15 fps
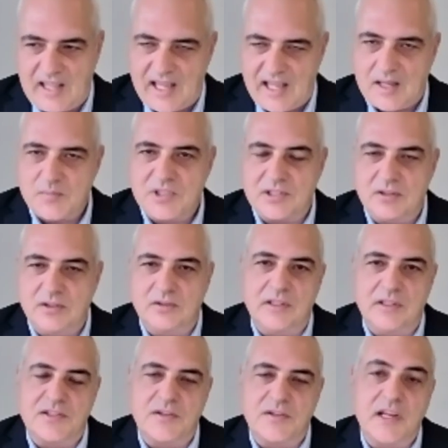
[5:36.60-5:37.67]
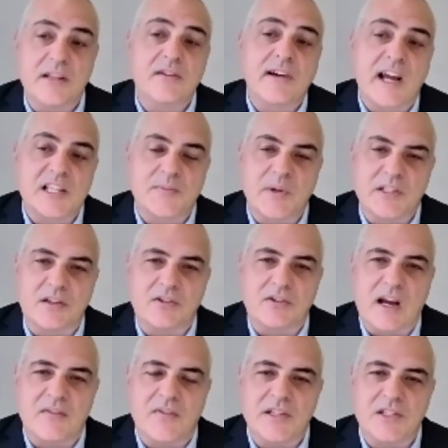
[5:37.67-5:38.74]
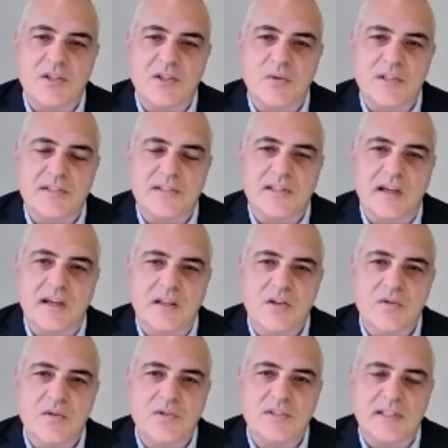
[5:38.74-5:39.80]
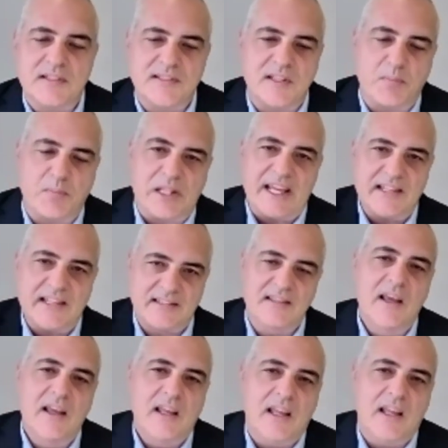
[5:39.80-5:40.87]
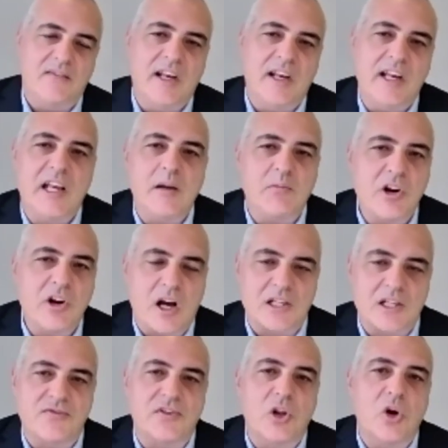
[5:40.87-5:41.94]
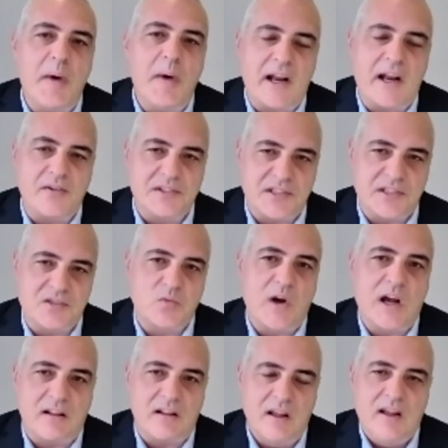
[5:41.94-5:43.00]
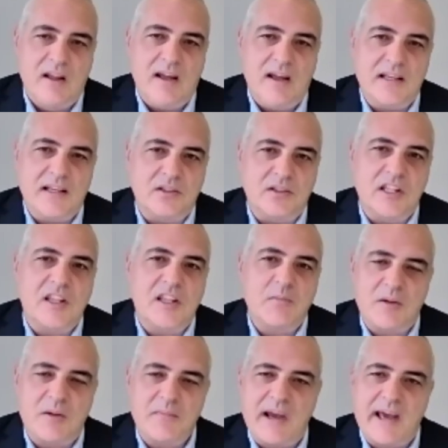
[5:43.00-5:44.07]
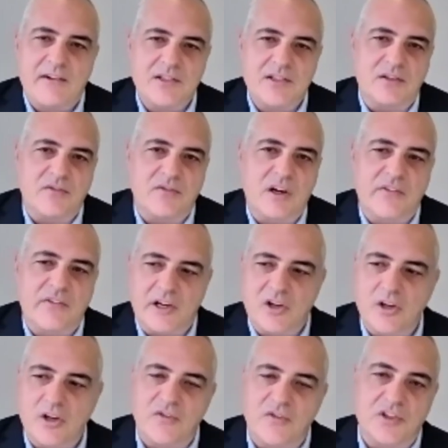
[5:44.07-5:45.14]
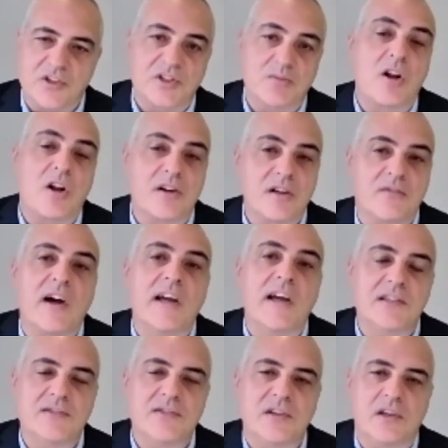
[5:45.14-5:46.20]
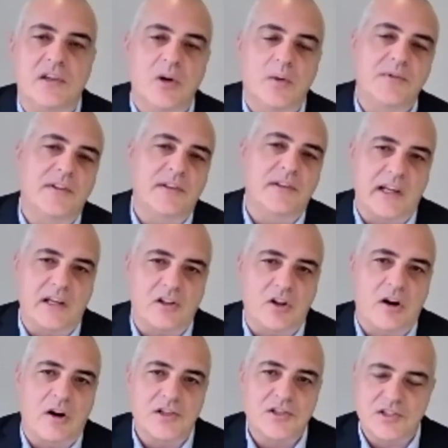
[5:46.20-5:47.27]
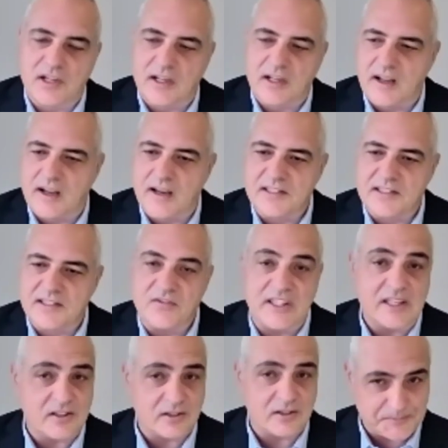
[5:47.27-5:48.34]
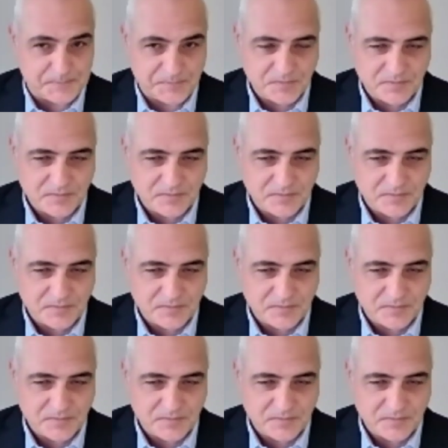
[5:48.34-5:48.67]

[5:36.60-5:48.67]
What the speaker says: Absolutely. So the other aspect of graphite too, it's used as the plates in vanadium redox flow batteries as well. So lithium-ion batteries are very, very good for smaller devices. You can go up to like a large, I guess, a vehicle.